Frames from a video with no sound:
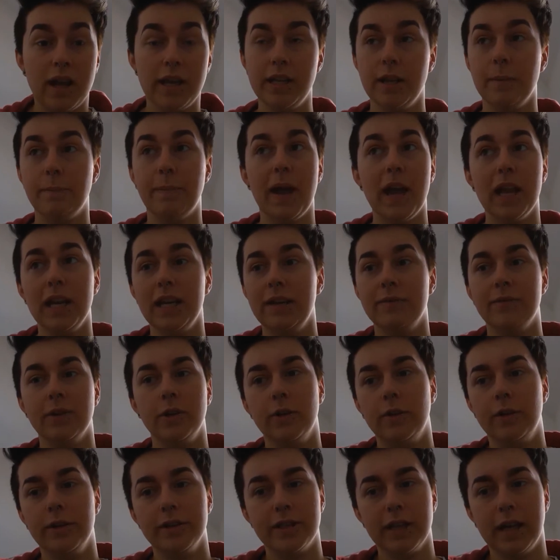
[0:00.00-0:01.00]
You barely even
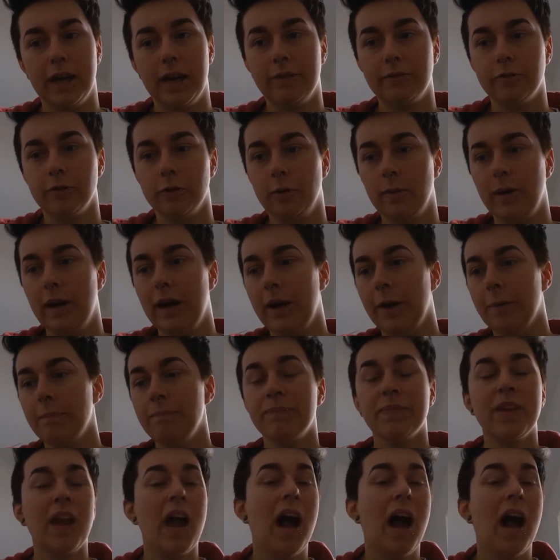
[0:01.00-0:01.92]
notice it after a while.